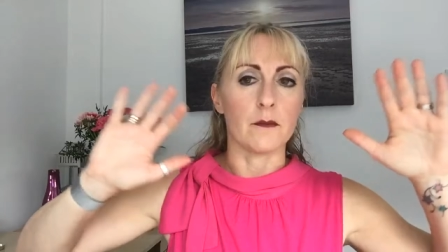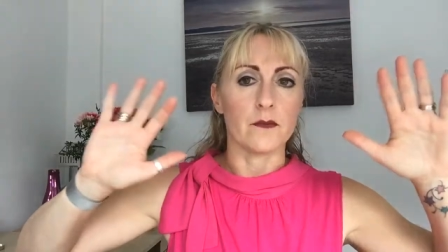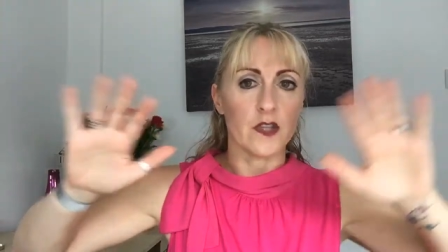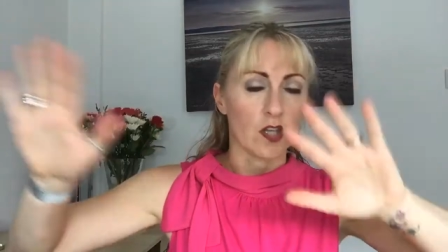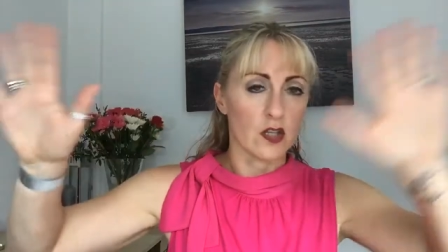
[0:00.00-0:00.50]

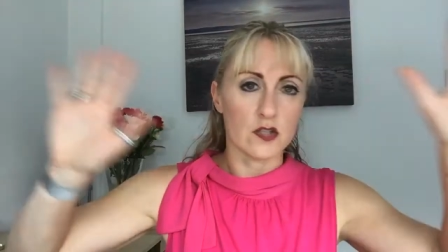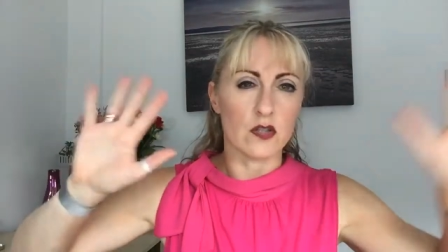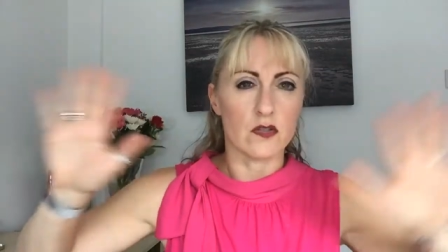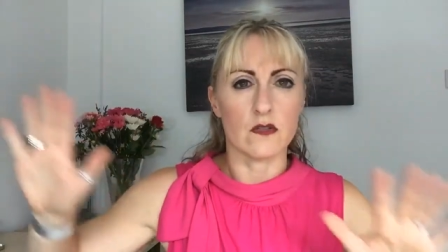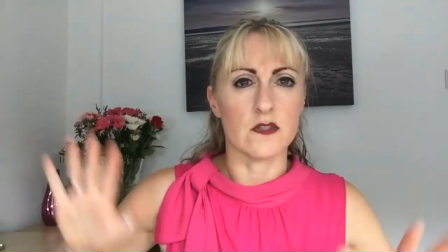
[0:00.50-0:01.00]
You can
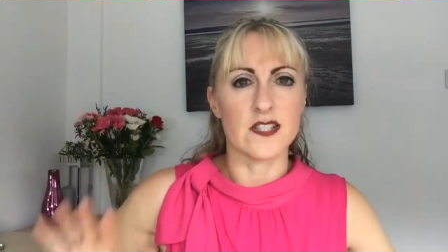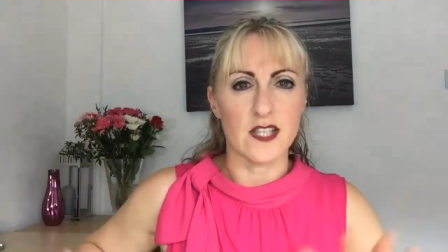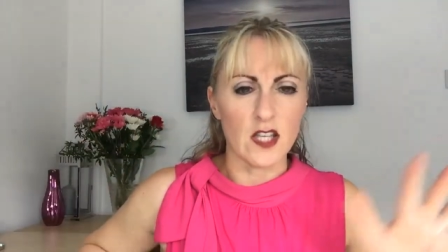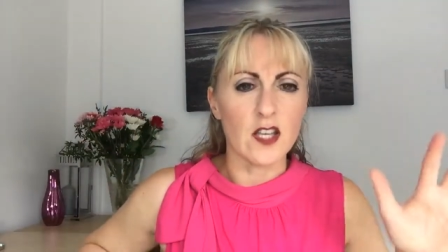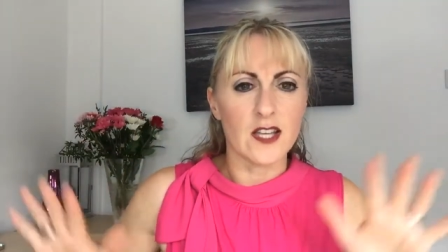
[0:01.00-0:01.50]
sort of
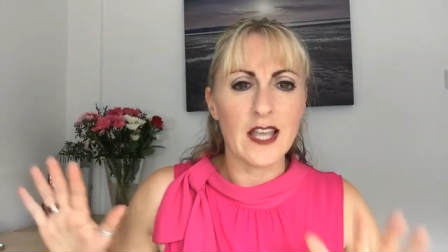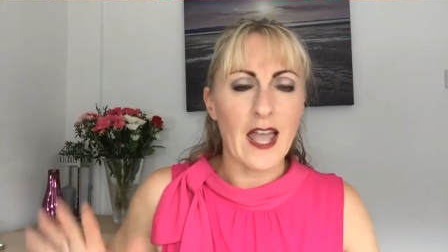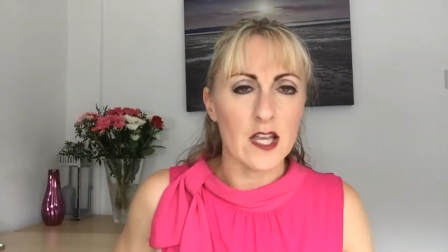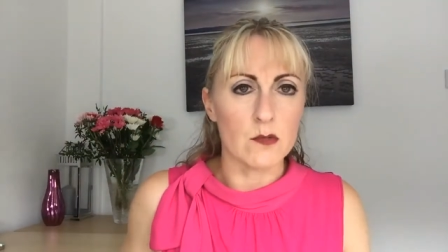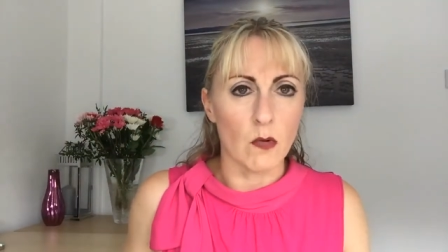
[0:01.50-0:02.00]
you can
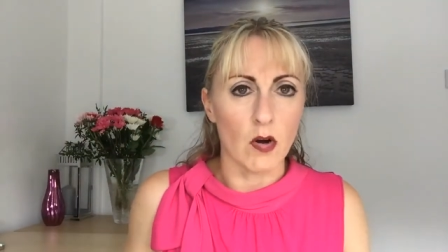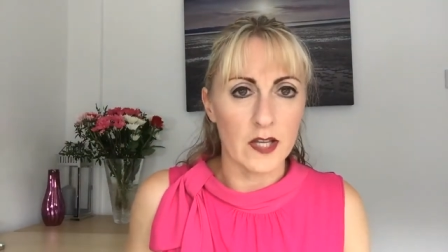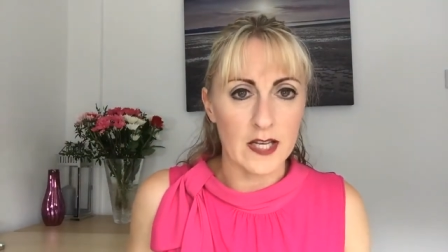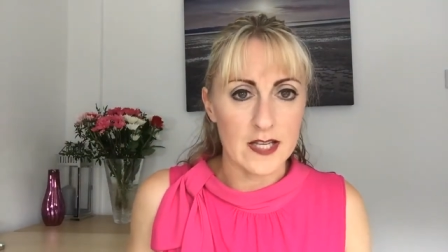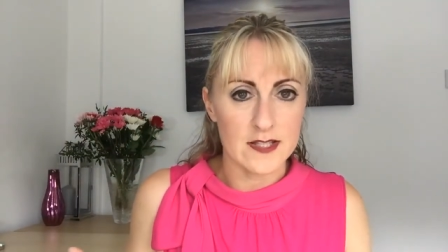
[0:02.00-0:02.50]
gauge what
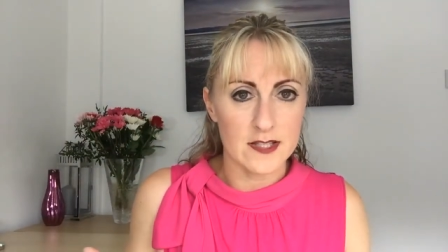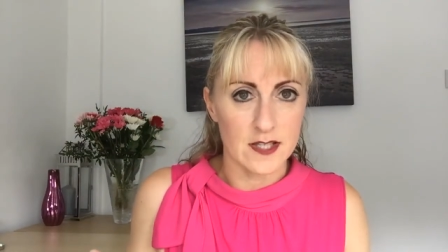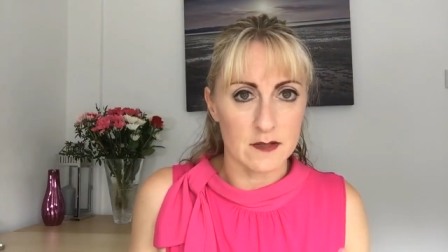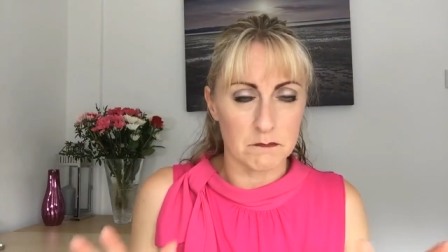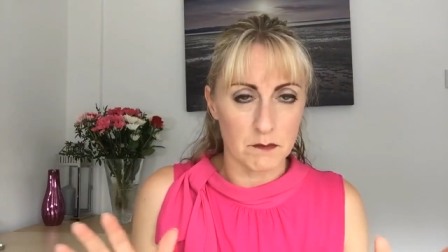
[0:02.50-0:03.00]
it is
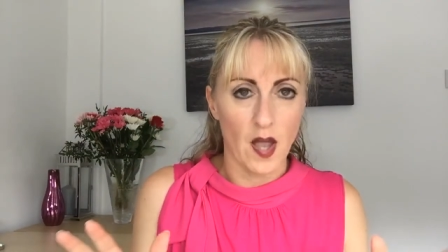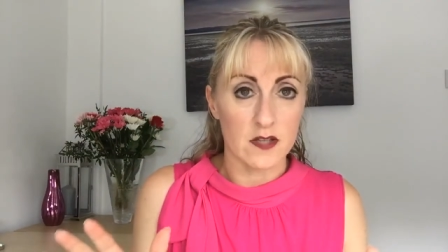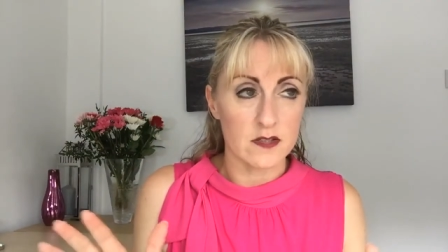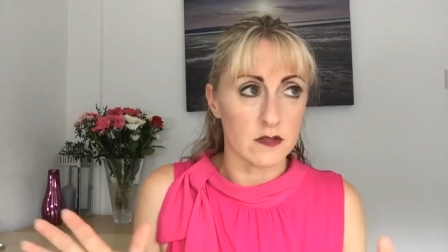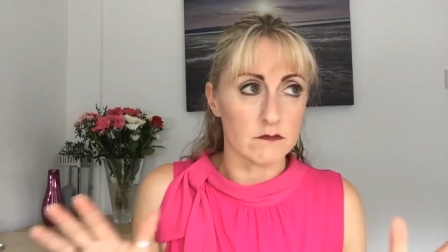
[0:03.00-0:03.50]
this
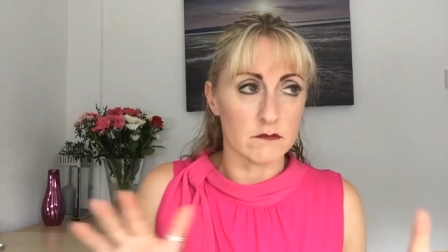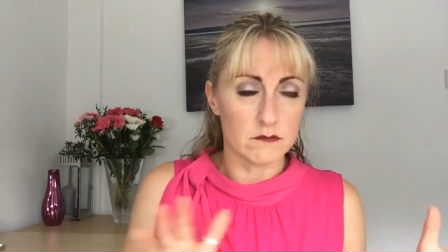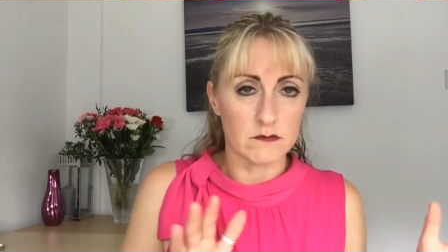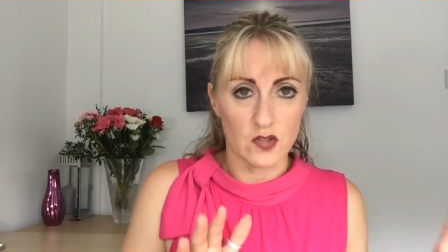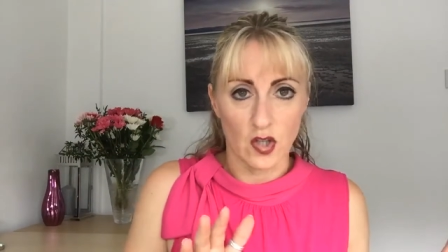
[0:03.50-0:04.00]
person
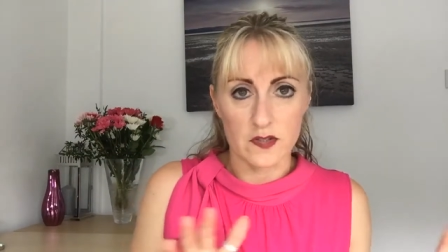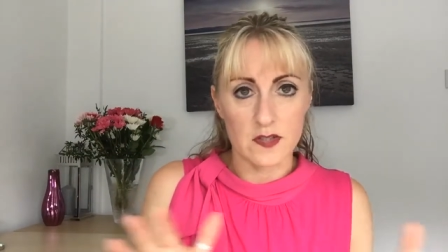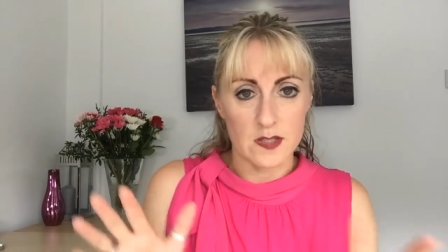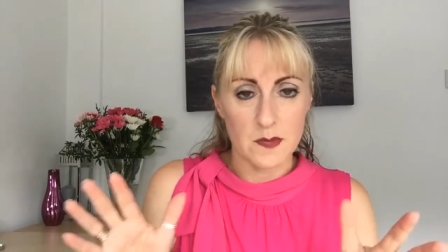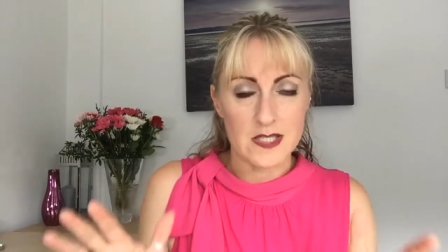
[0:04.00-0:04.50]
does,
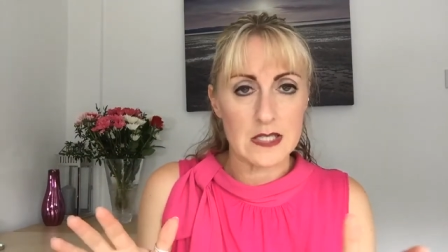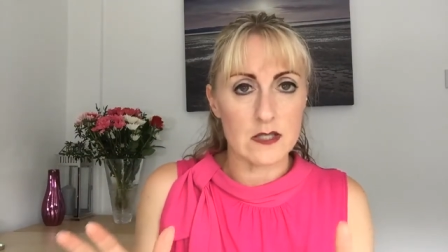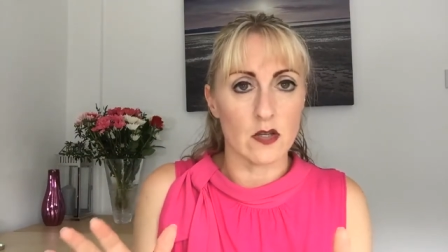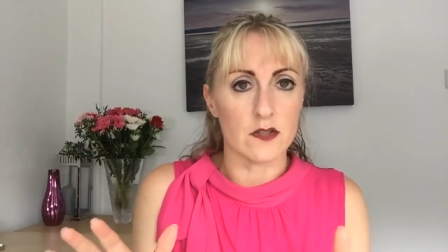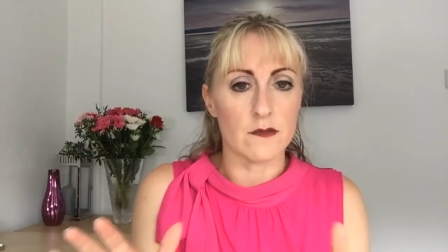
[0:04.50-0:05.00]
this business
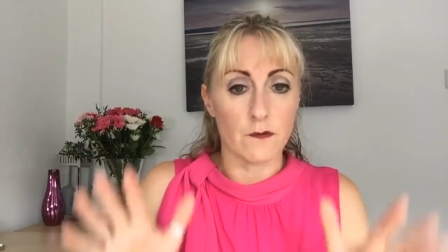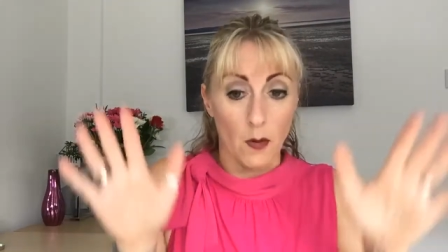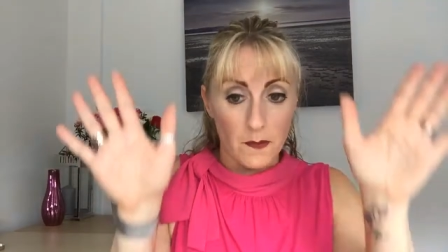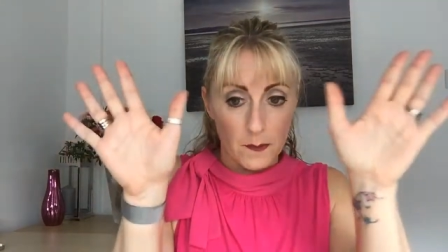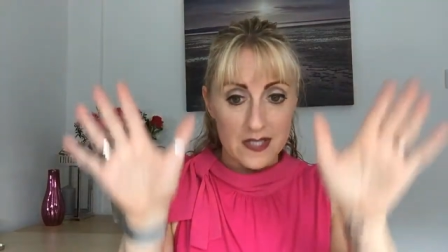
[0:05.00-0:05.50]
does
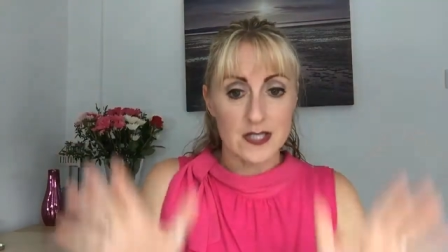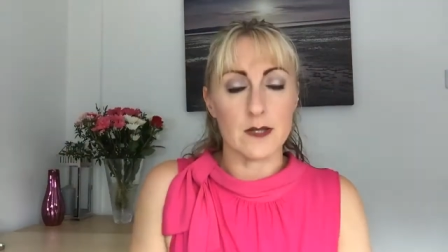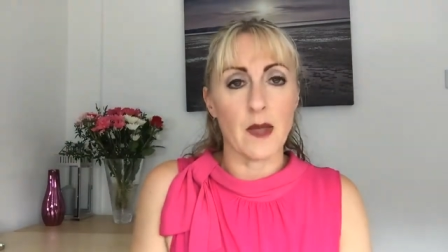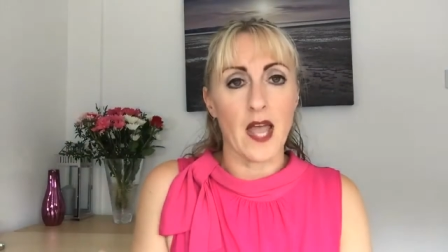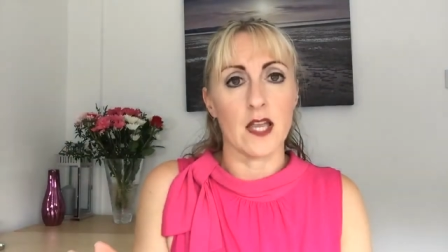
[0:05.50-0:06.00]
from the business
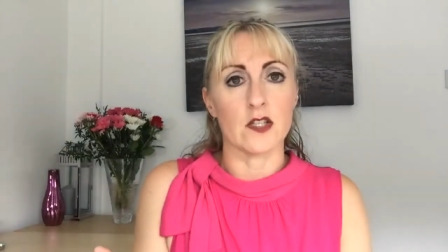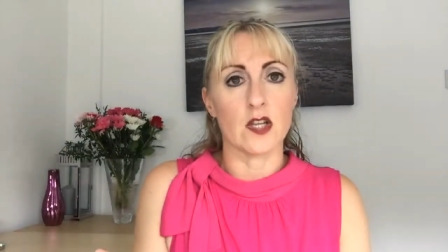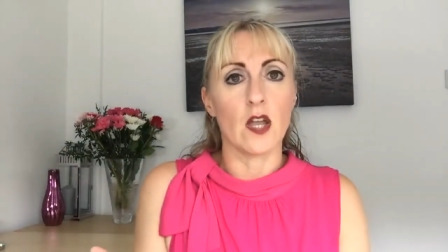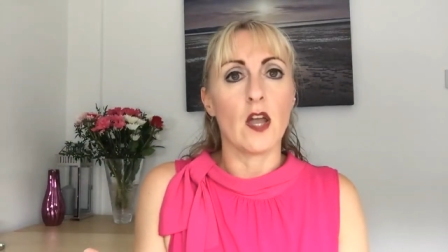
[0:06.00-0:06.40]
page.